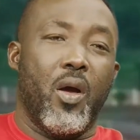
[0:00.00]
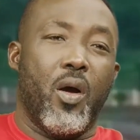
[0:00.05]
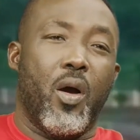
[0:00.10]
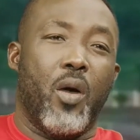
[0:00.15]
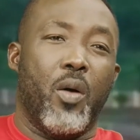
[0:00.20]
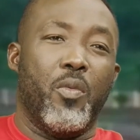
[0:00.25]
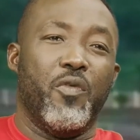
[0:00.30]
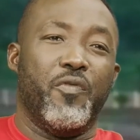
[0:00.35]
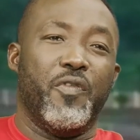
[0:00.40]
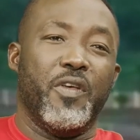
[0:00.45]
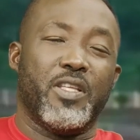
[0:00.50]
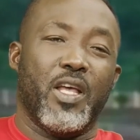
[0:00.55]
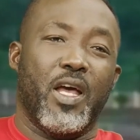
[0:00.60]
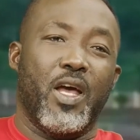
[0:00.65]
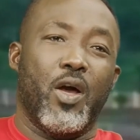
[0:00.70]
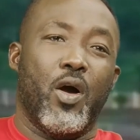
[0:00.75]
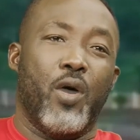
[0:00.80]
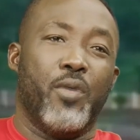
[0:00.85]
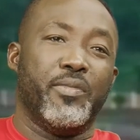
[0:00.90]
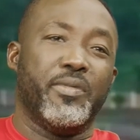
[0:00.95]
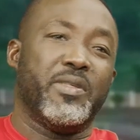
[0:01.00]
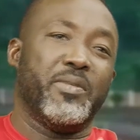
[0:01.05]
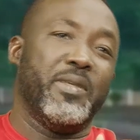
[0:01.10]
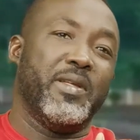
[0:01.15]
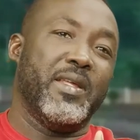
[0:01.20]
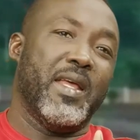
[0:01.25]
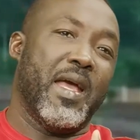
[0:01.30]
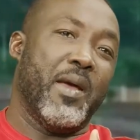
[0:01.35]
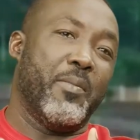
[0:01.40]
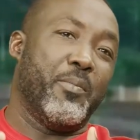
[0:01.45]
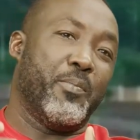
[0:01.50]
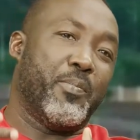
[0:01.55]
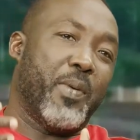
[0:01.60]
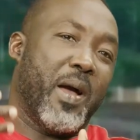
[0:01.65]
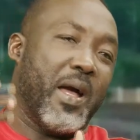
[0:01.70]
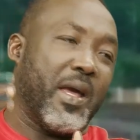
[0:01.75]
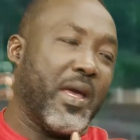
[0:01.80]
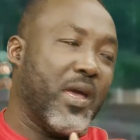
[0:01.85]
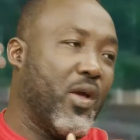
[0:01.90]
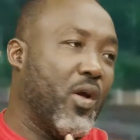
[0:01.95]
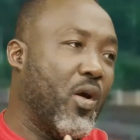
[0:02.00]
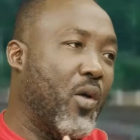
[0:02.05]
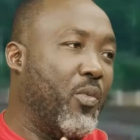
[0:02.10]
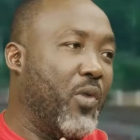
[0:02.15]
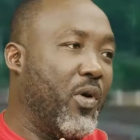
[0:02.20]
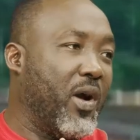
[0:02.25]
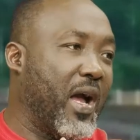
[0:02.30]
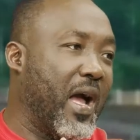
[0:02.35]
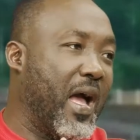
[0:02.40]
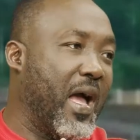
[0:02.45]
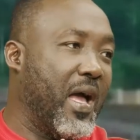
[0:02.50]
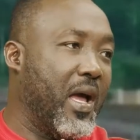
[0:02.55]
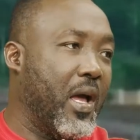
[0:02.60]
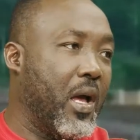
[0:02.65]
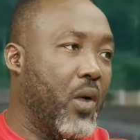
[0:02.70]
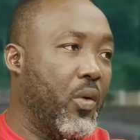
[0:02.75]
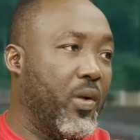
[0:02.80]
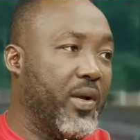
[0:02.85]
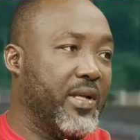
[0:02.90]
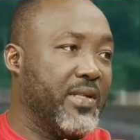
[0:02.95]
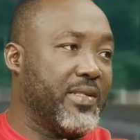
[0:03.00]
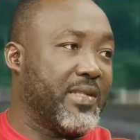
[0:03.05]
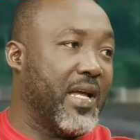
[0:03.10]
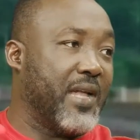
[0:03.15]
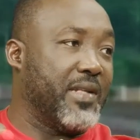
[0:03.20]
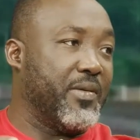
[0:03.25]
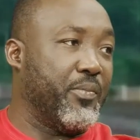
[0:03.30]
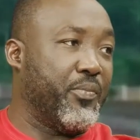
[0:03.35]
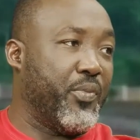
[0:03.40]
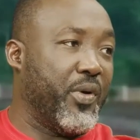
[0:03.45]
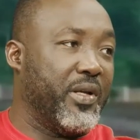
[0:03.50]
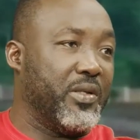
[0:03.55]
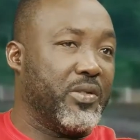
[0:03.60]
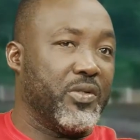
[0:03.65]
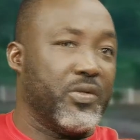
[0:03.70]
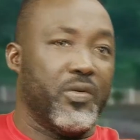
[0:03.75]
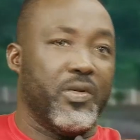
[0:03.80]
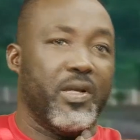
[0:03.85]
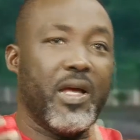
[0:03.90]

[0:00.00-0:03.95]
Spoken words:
Omofi say to me empake omoka at the starting point.